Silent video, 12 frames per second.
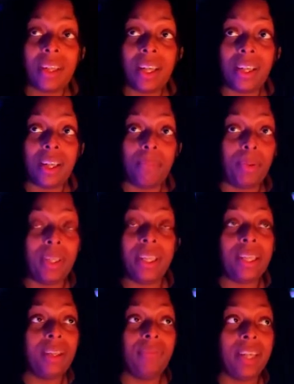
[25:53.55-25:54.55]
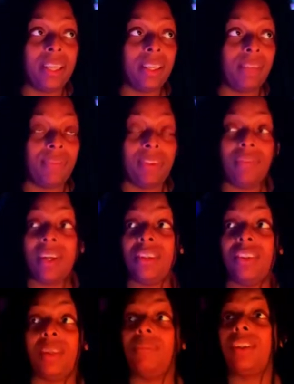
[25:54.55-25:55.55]
and completely go van life, and even I
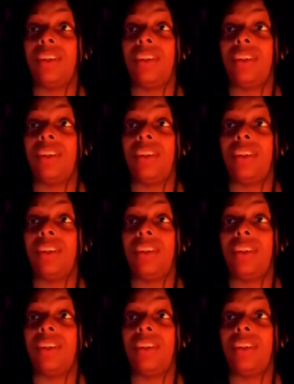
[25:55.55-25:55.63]
attempted